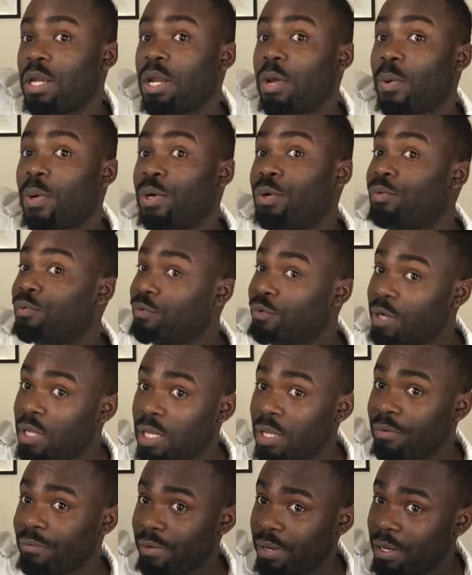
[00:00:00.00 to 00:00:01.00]
They were
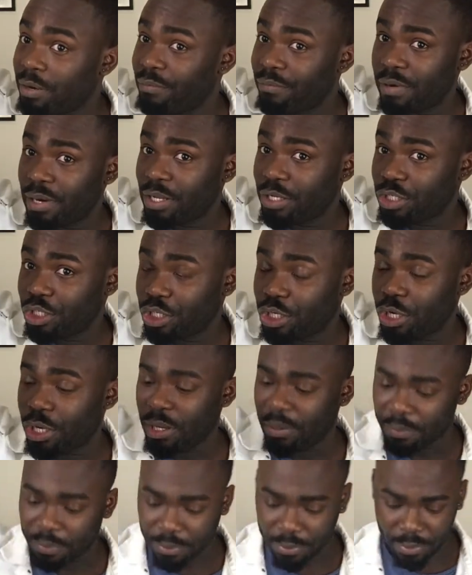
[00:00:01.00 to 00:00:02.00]
really, really, really
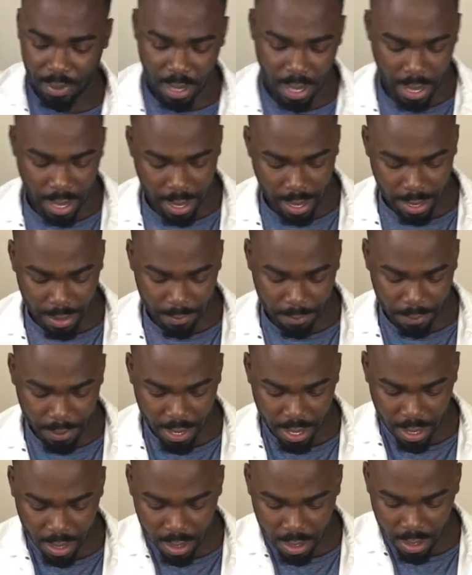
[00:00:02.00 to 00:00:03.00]
cheap. I
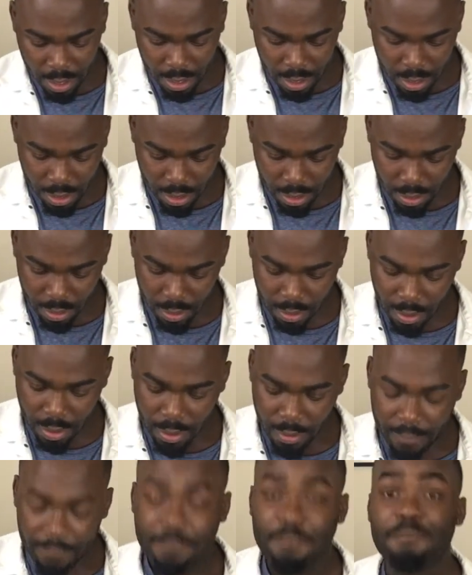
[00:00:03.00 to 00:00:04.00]
paid
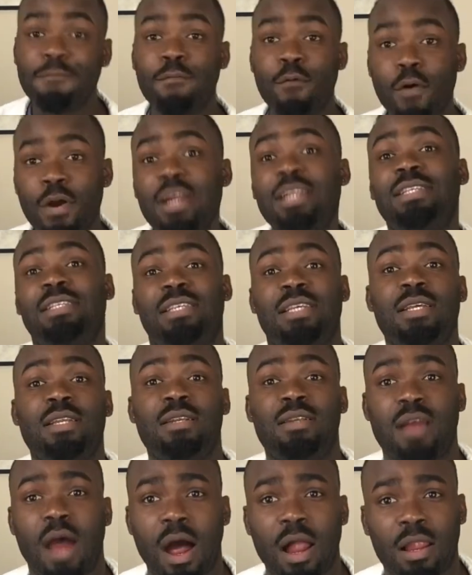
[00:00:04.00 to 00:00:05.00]

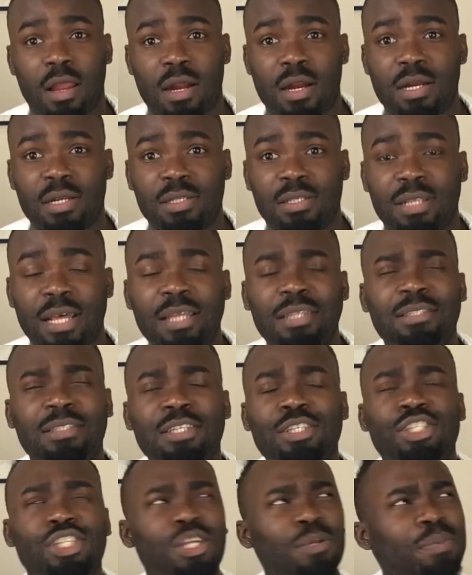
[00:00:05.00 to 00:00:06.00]
$14. That's
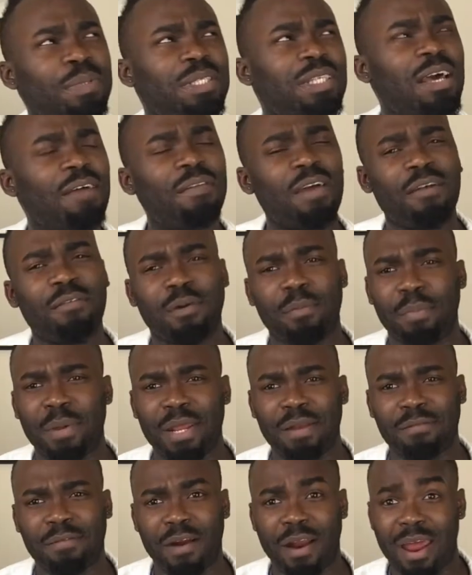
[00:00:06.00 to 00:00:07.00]
the cheapest I've ever
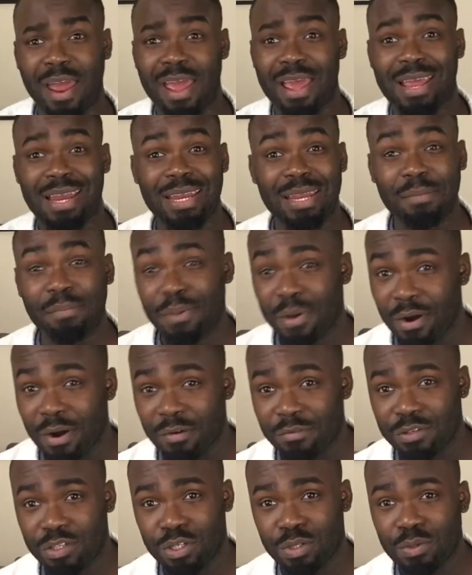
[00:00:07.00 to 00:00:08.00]
paid for any pair
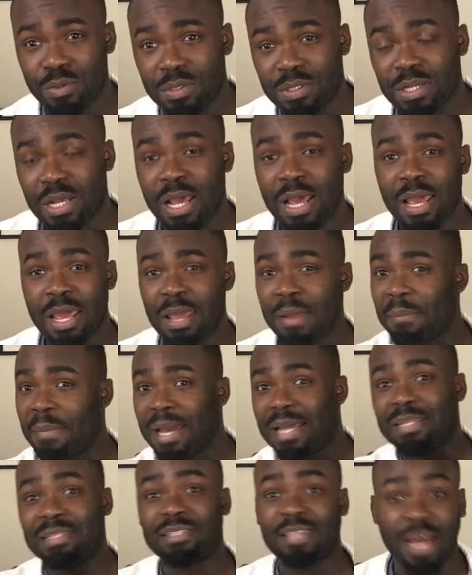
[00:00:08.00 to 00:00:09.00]
of shoes in
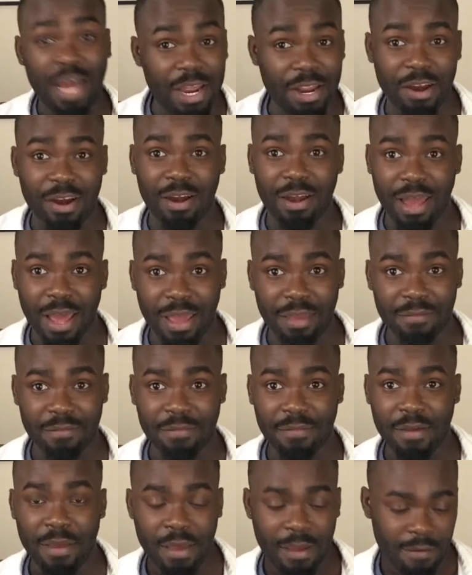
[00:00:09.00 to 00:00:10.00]
my entire
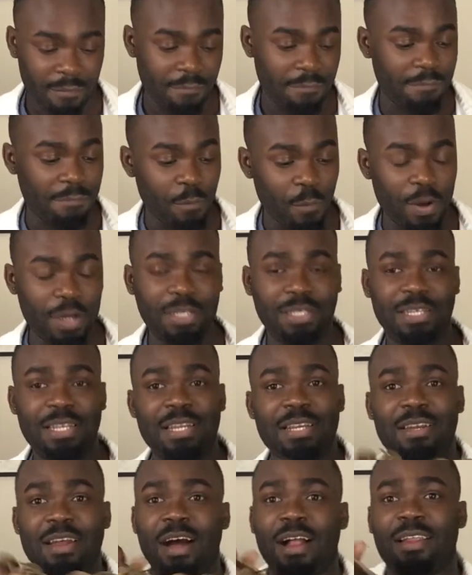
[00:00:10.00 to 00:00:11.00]
life.
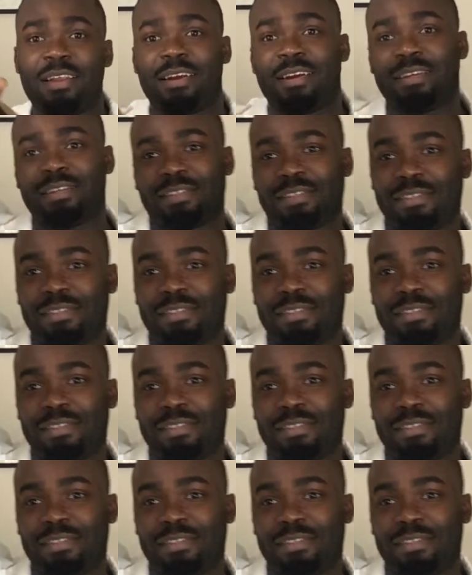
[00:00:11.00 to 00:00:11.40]
$14.